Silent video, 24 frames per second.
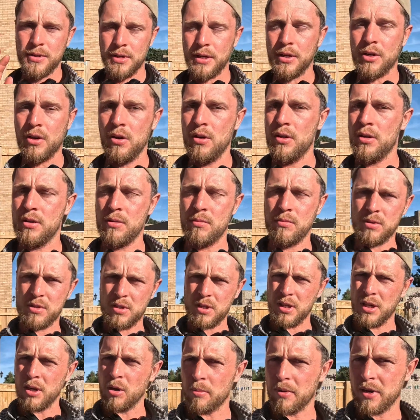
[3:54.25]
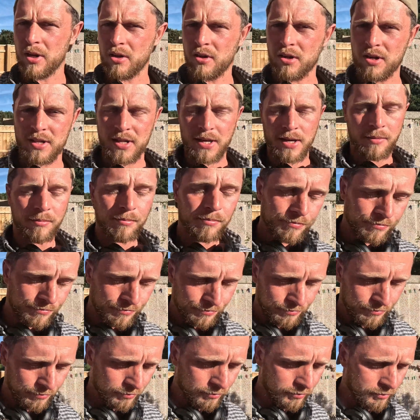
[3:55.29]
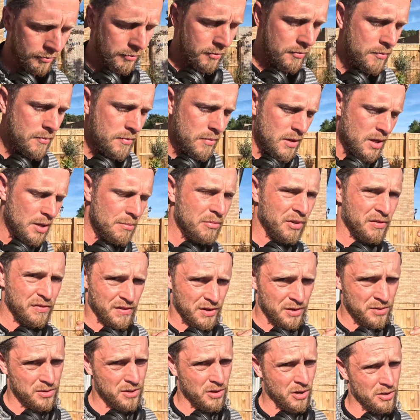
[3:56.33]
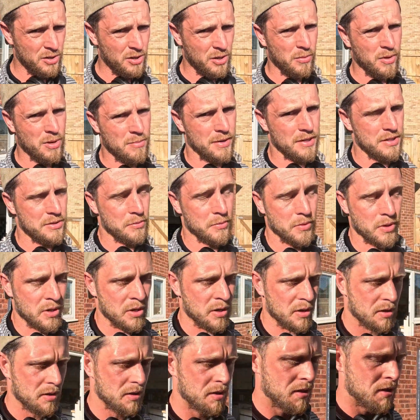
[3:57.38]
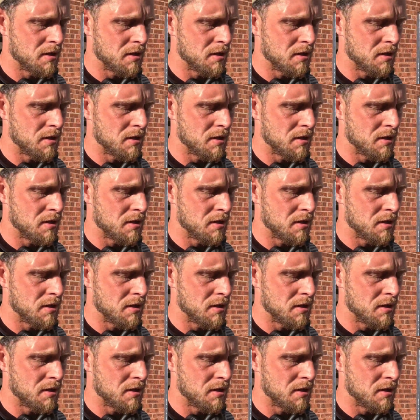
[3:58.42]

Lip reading: It kind of was a little bit like that. My phone died on the way back to work.